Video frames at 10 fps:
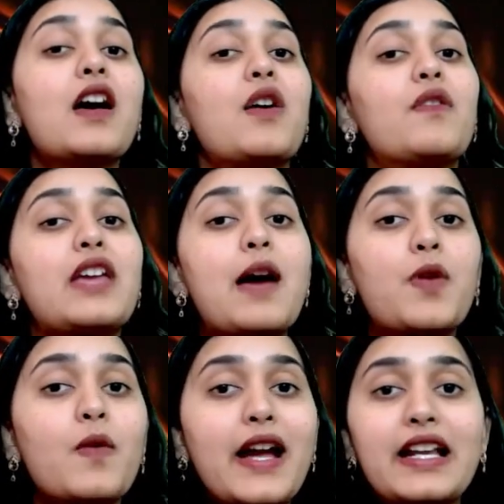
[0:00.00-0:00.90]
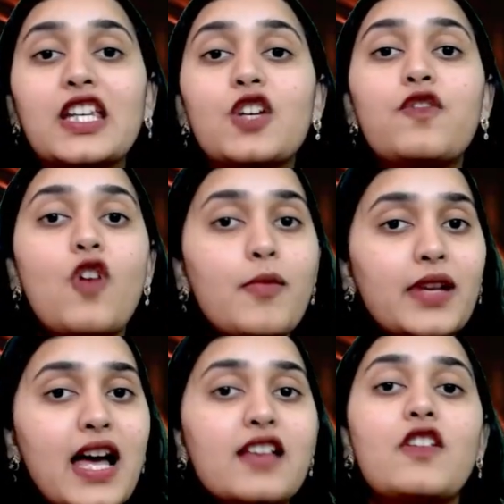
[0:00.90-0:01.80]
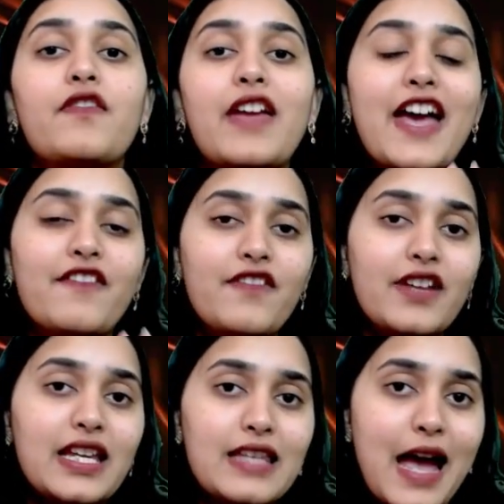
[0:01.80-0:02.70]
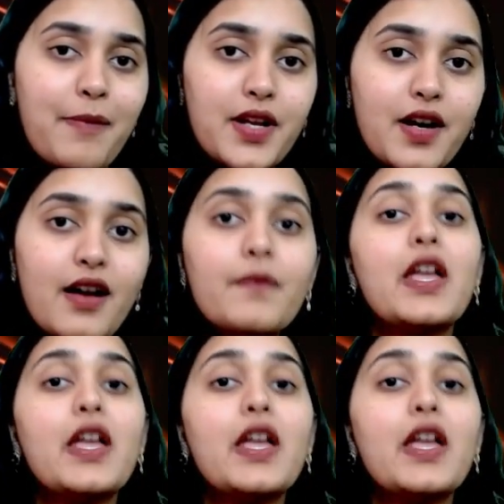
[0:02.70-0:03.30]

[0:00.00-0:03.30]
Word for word: we are providing you formulas of every chapter.